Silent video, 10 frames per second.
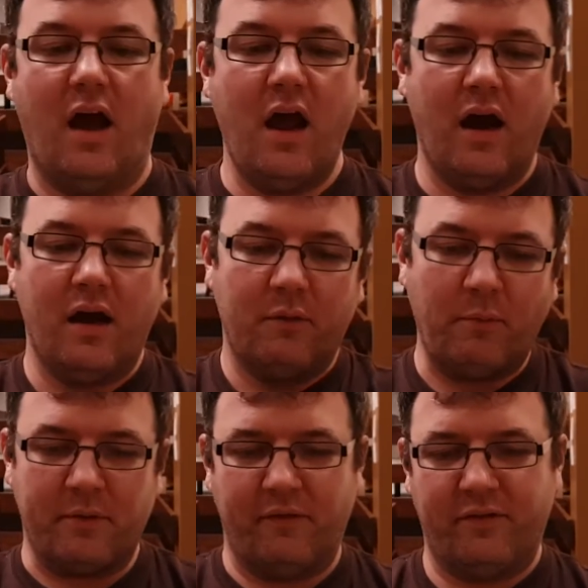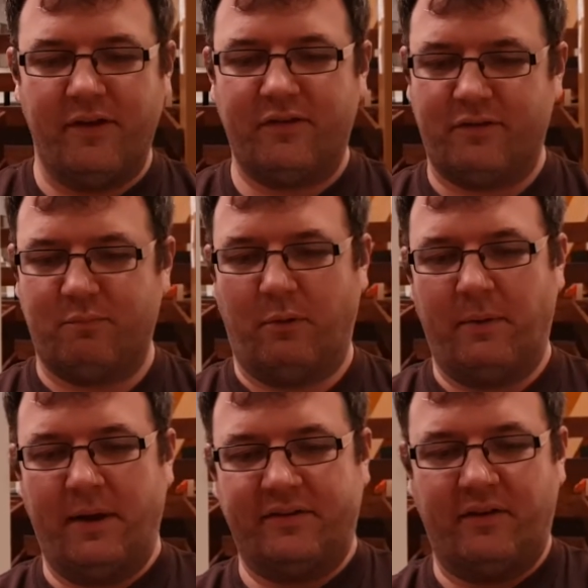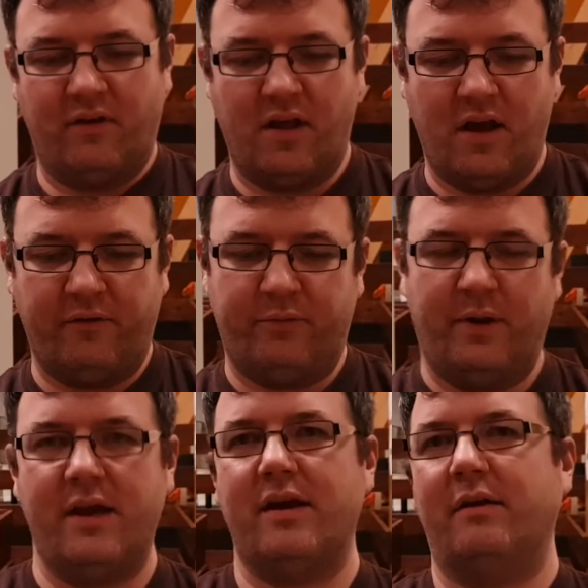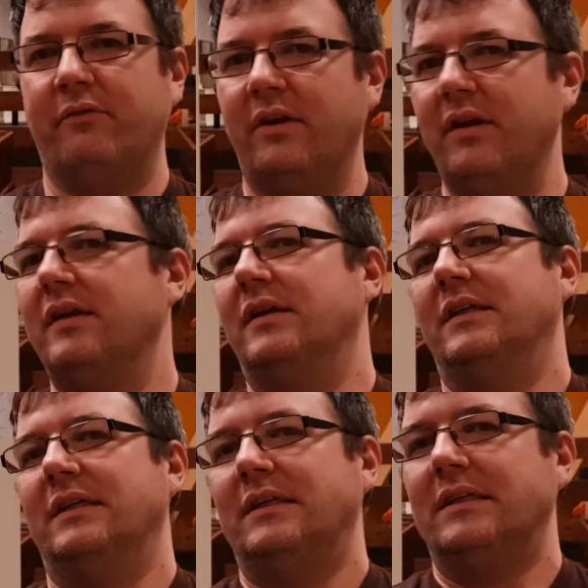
I'll probably give this probably about 7.5 to an 8 out of 10.